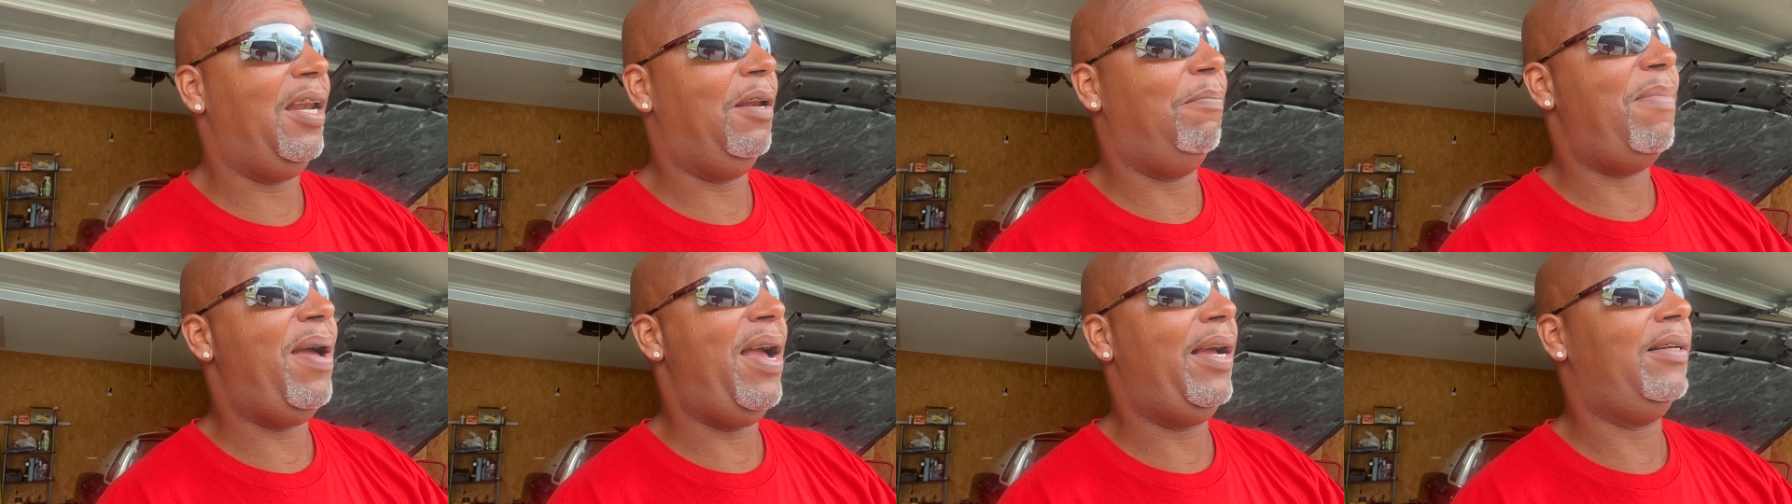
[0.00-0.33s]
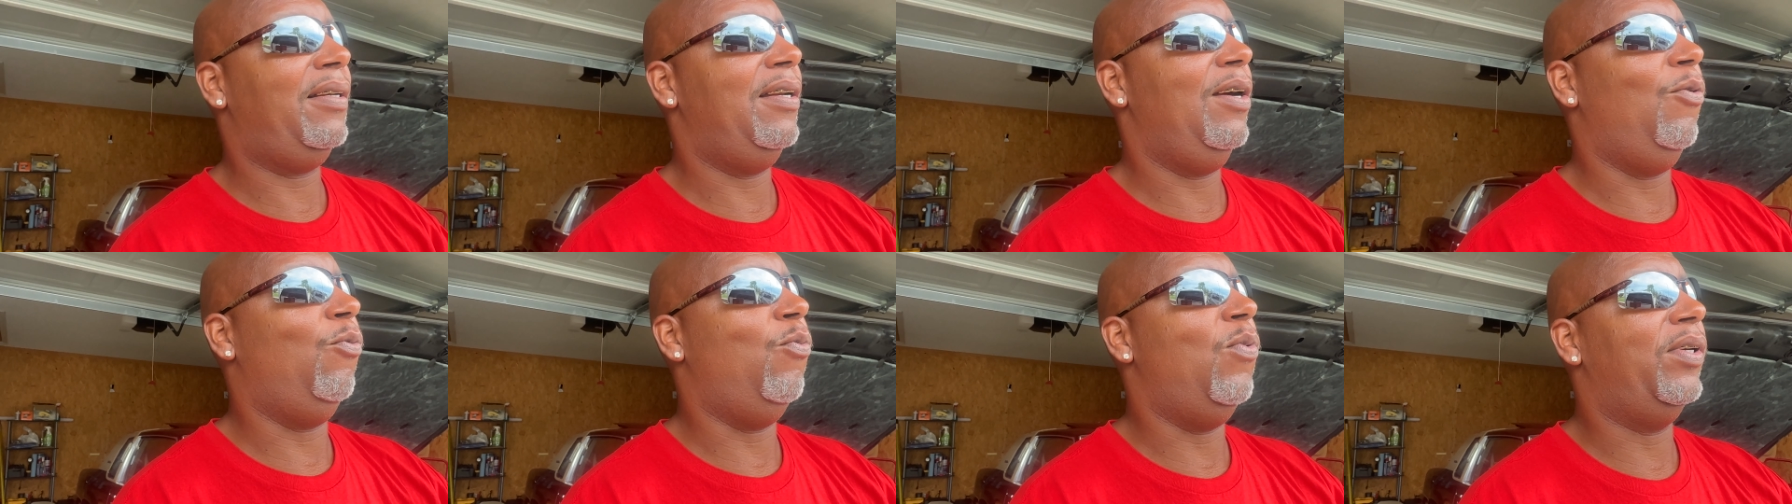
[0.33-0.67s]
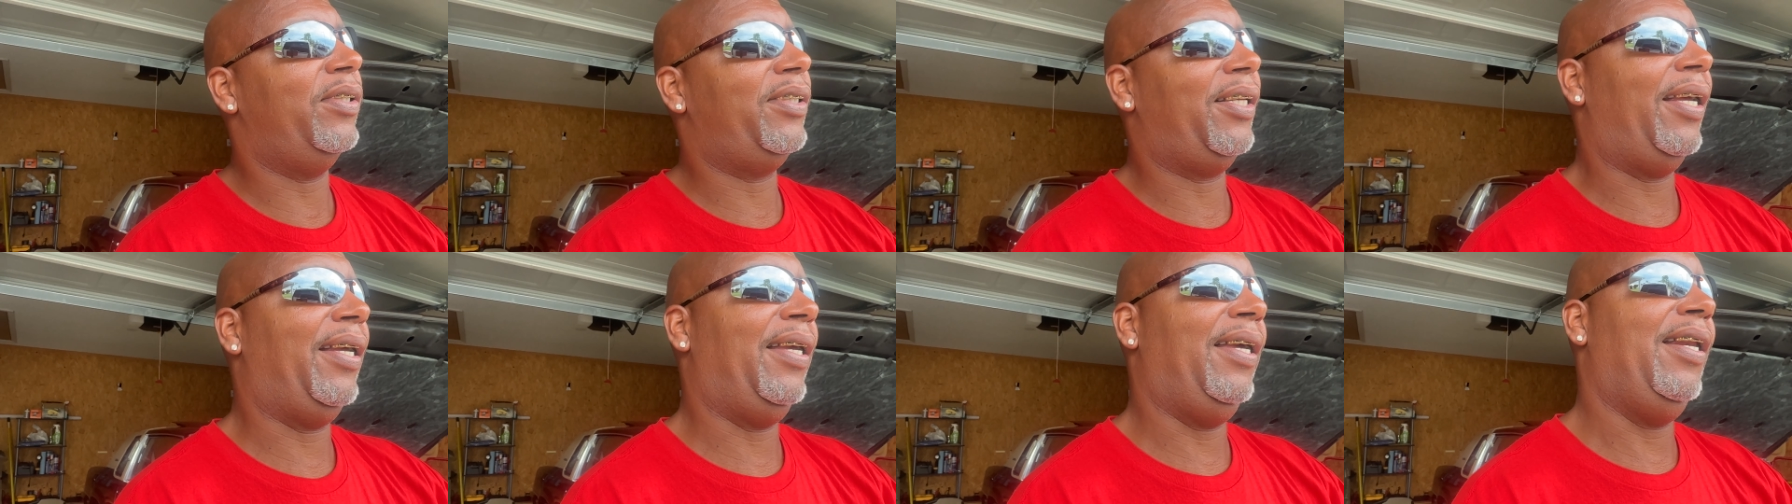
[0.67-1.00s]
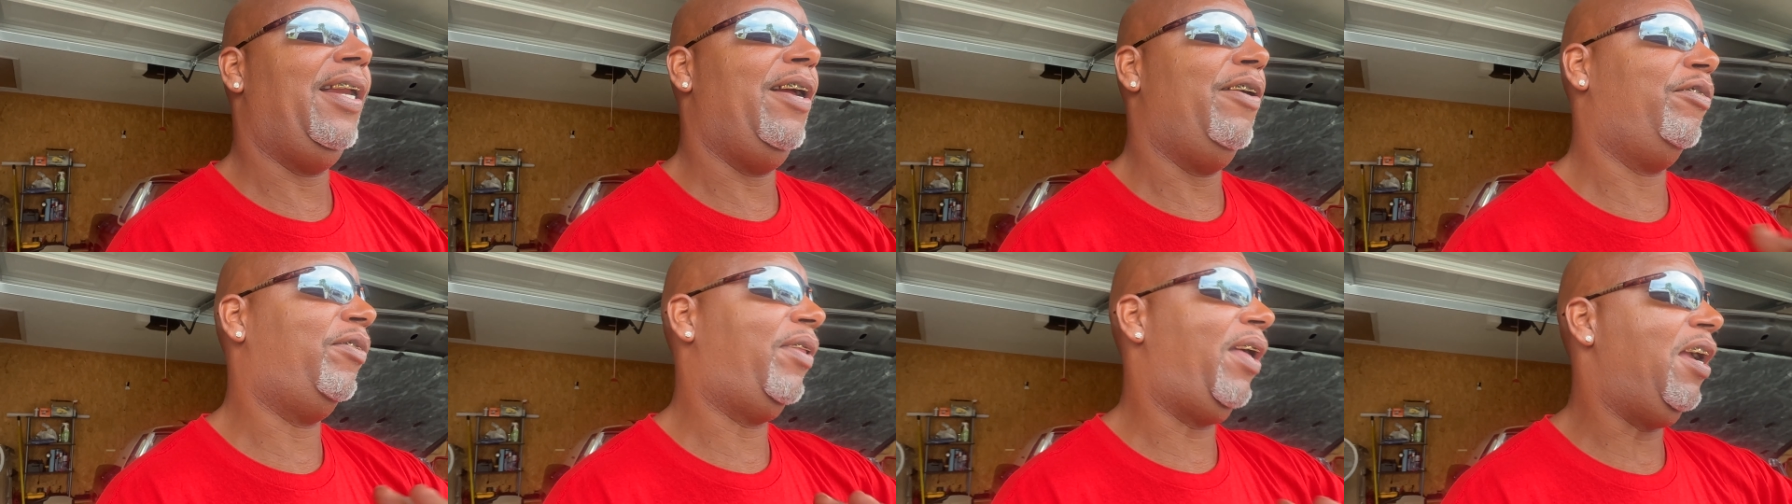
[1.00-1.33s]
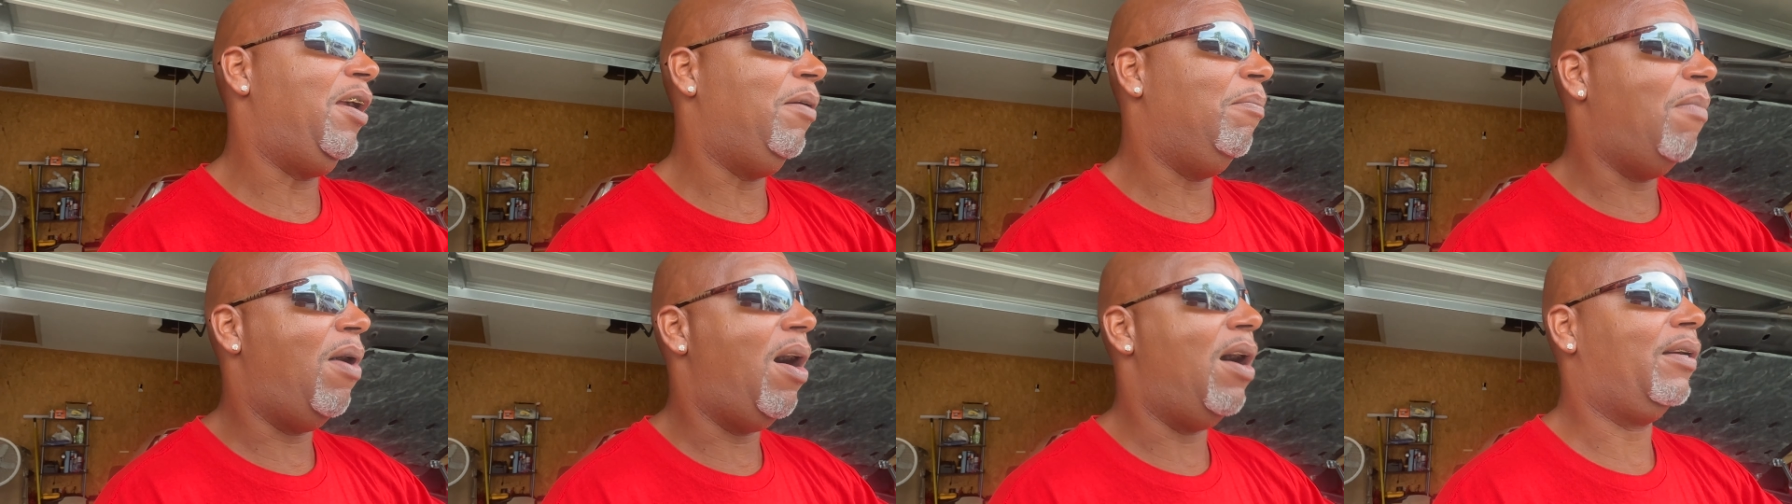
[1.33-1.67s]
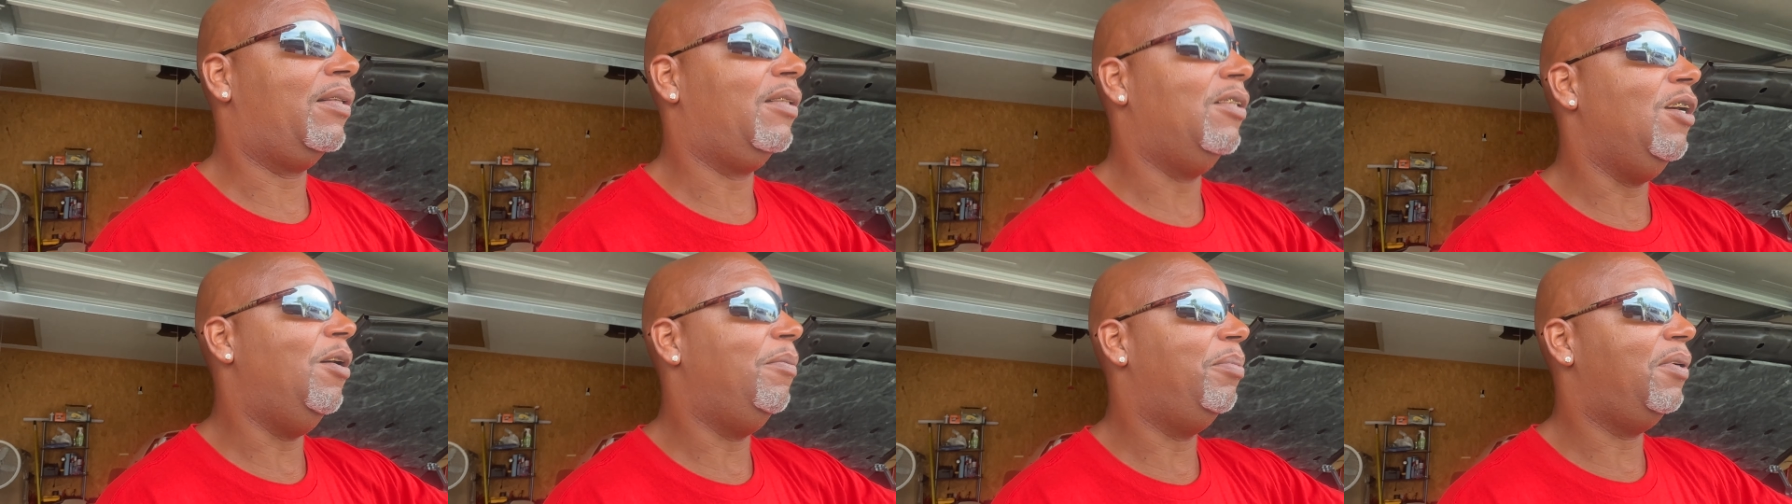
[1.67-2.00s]
it back there once I get everything
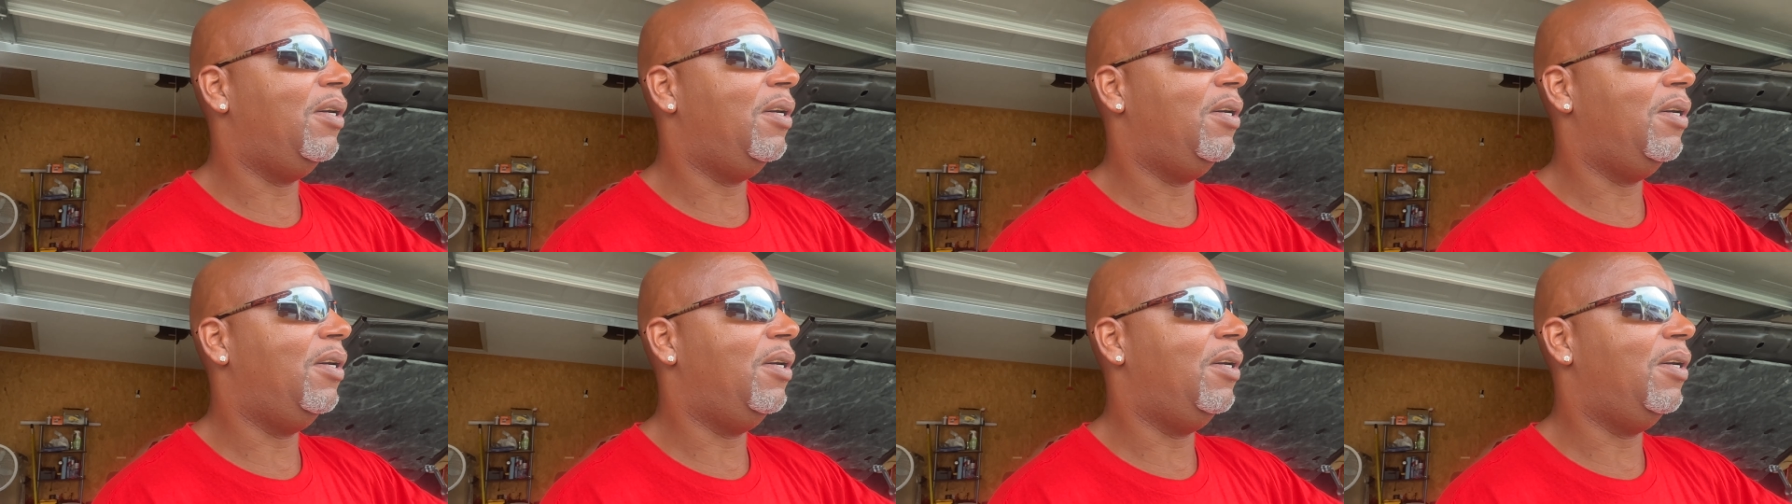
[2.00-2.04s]
mocked up,